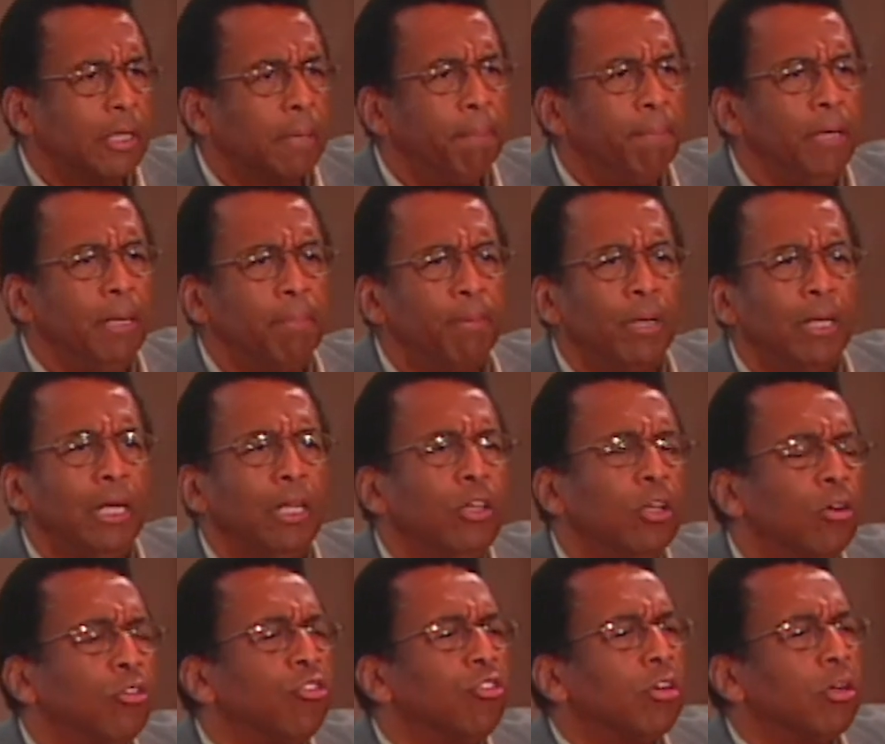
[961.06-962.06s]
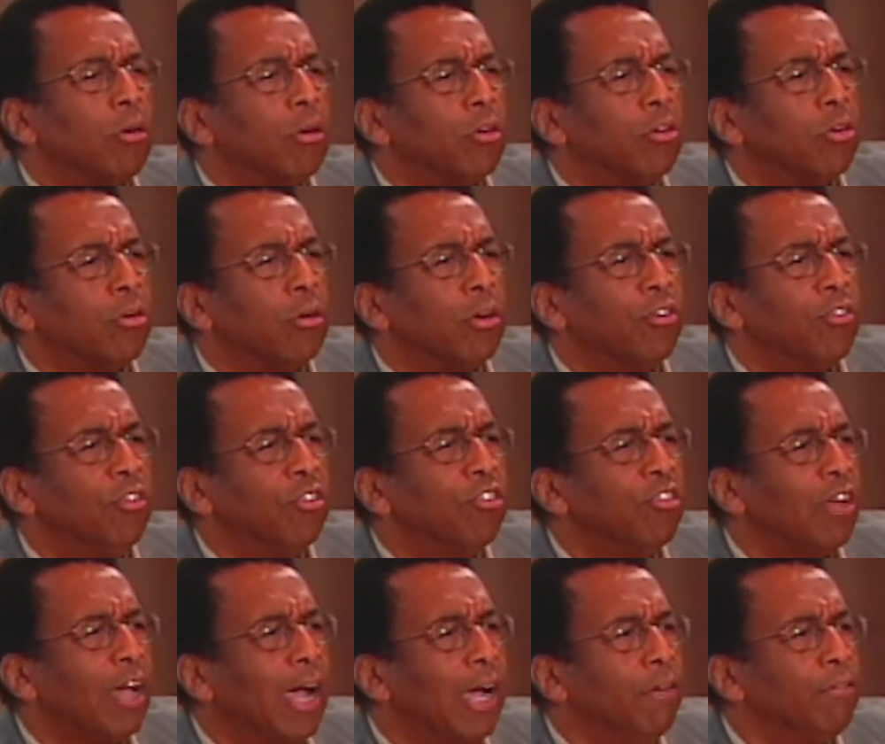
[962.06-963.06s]
the people in those territories
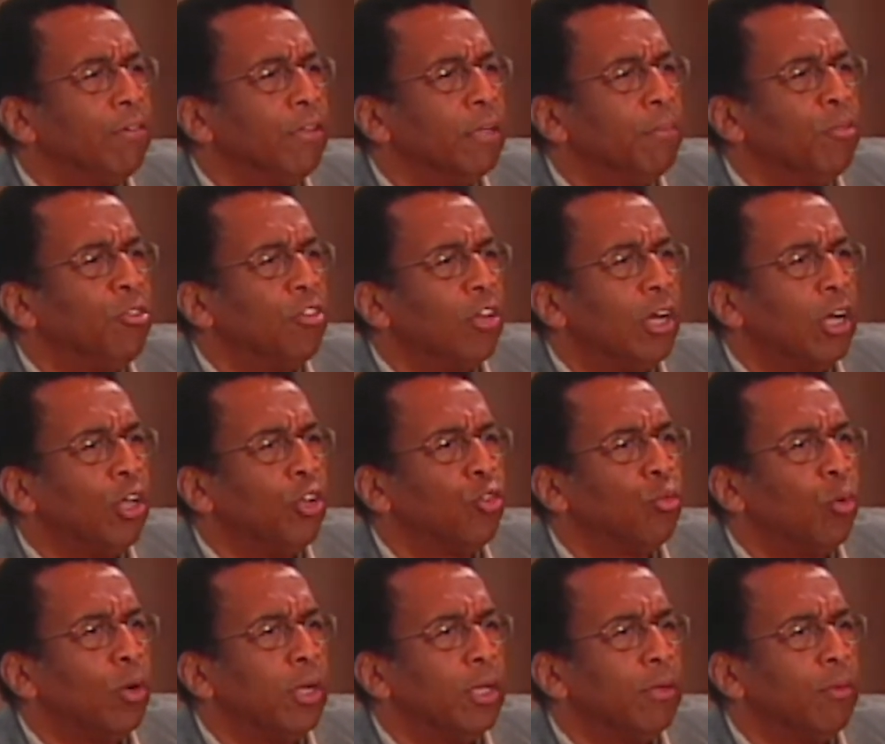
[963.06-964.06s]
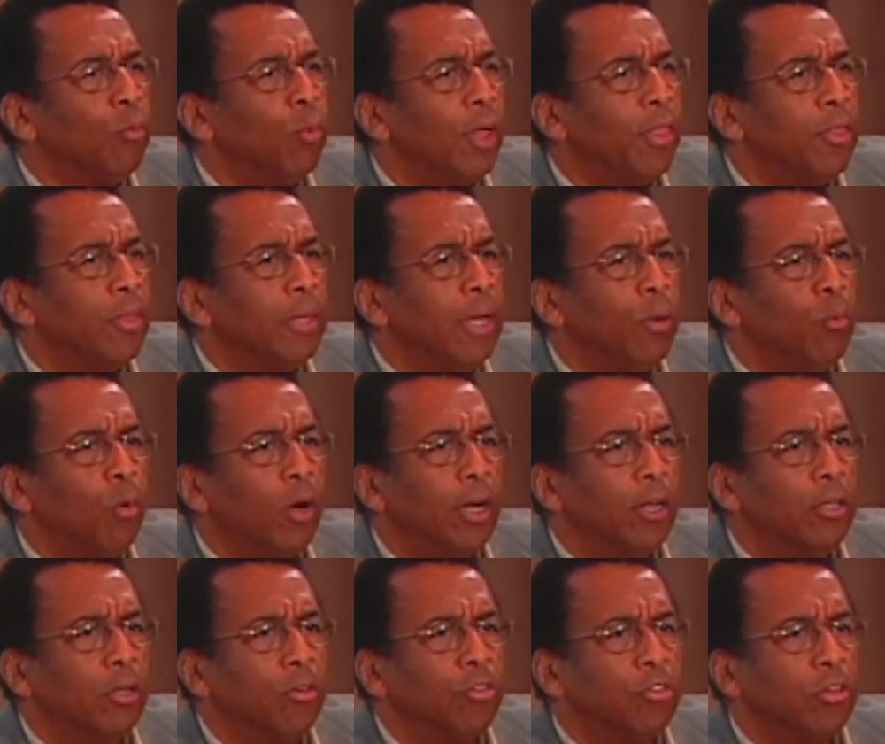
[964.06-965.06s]
decide for themselves whether they wanted
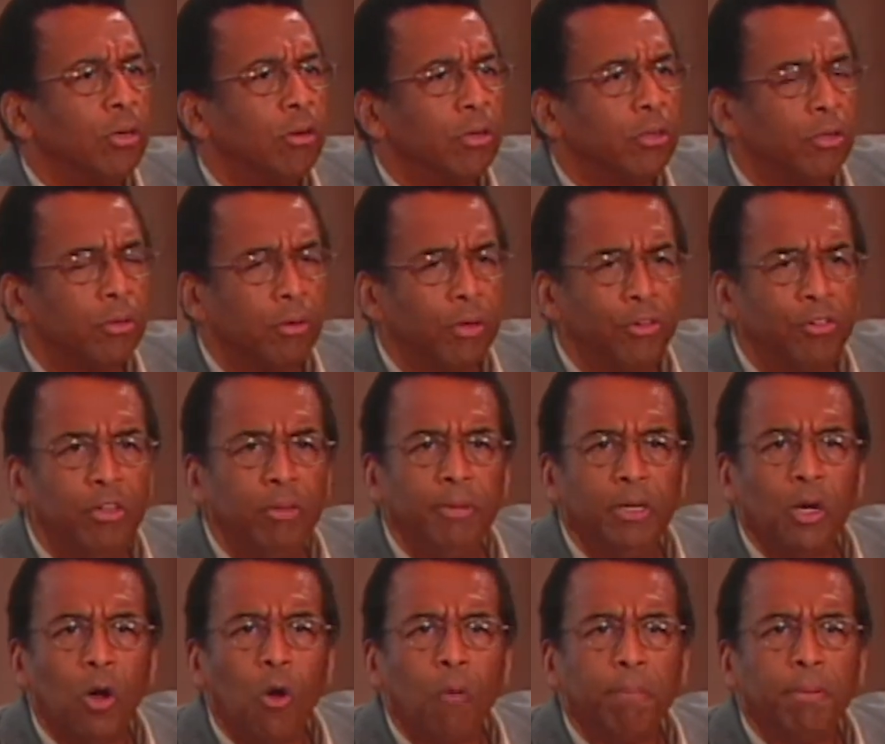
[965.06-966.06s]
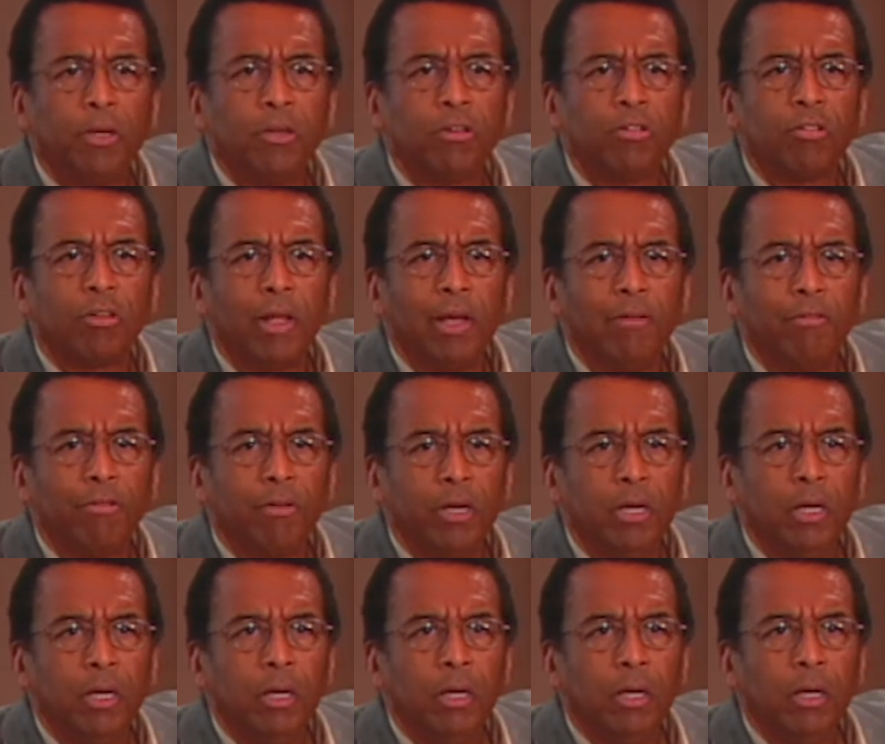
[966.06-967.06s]
those territories to be open to slavery
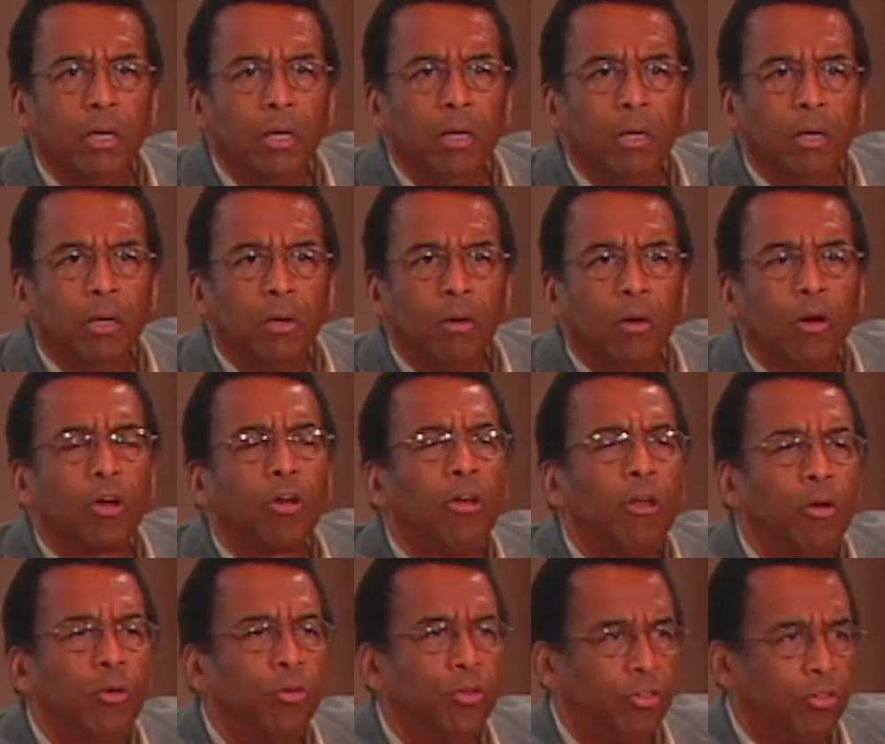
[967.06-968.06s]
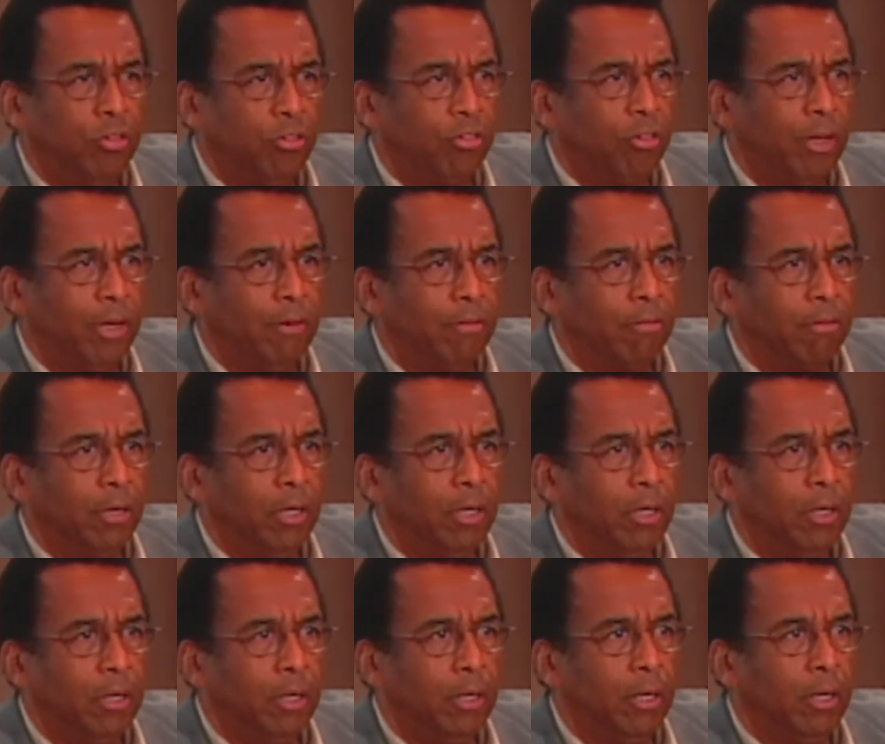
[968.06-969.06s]
or closed to slavery.
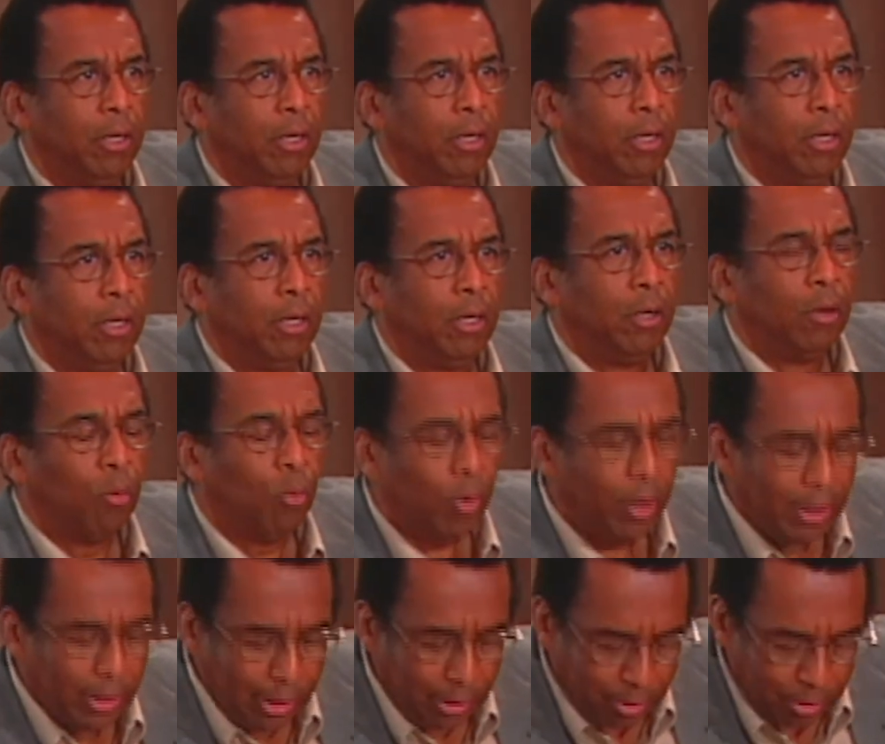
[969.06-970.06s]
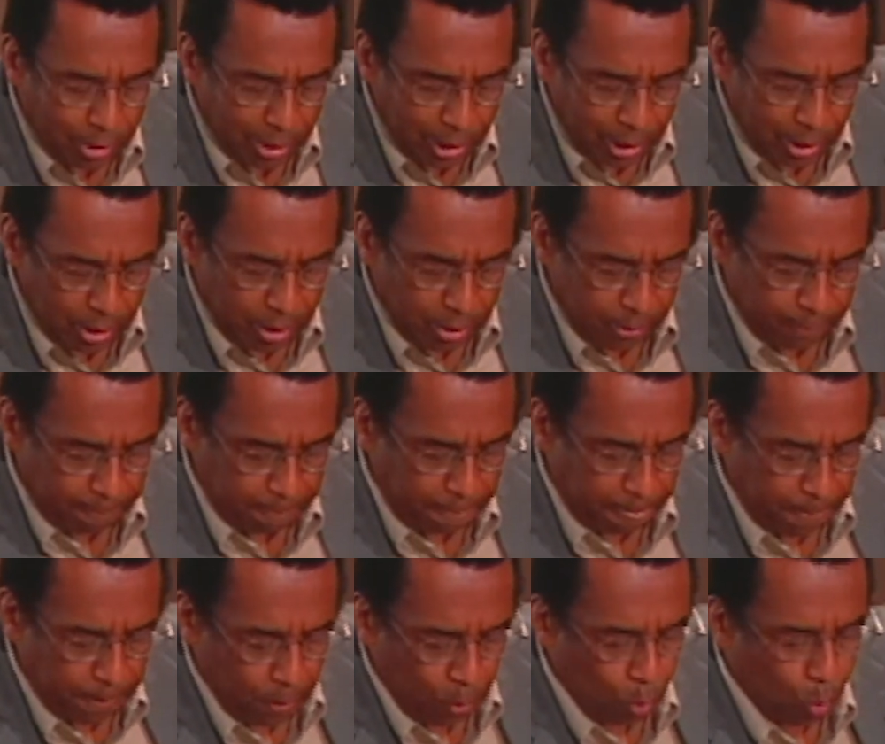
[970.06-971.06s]
What he did
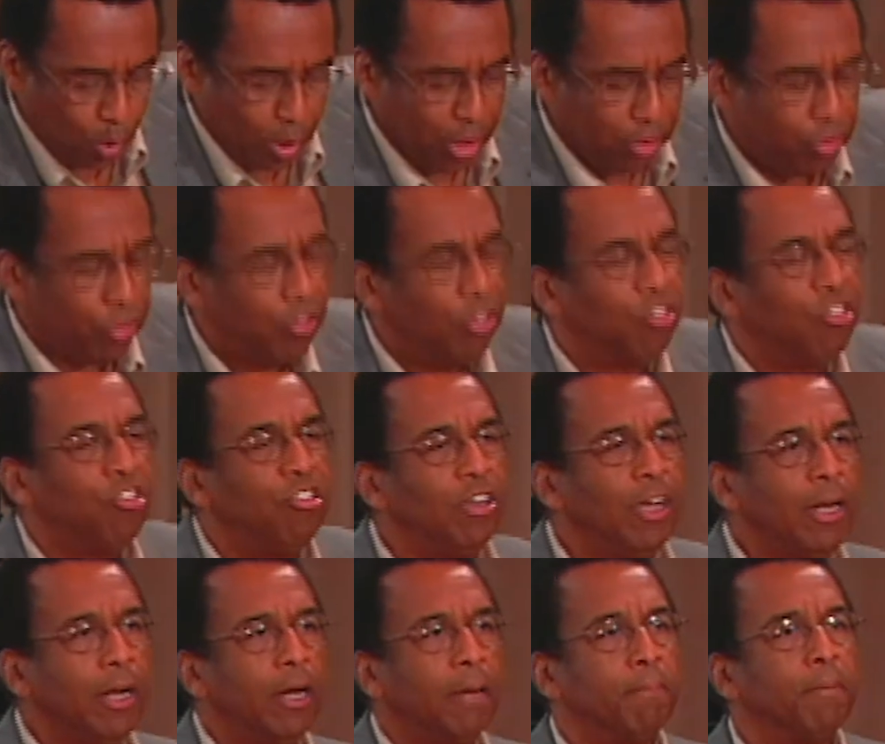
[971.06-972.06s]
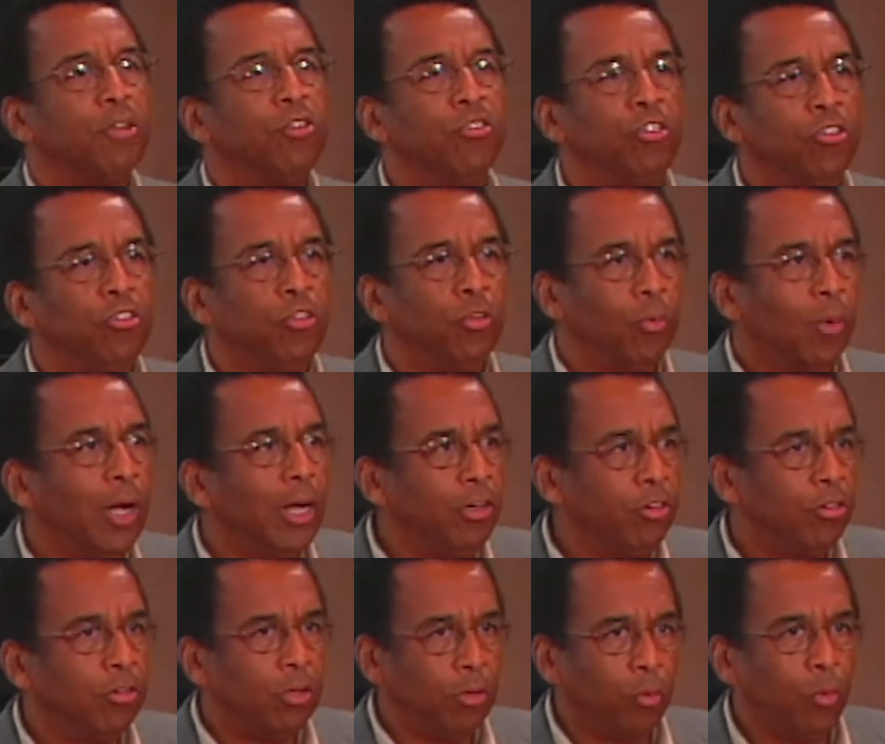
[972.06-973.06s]
was to set up a
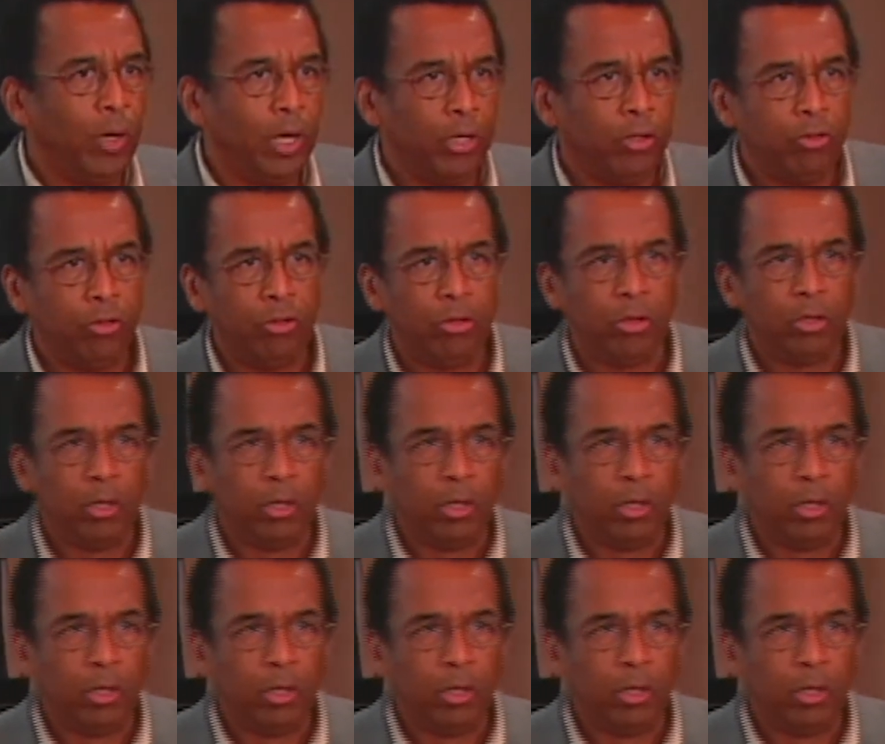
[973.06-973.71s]
situation in which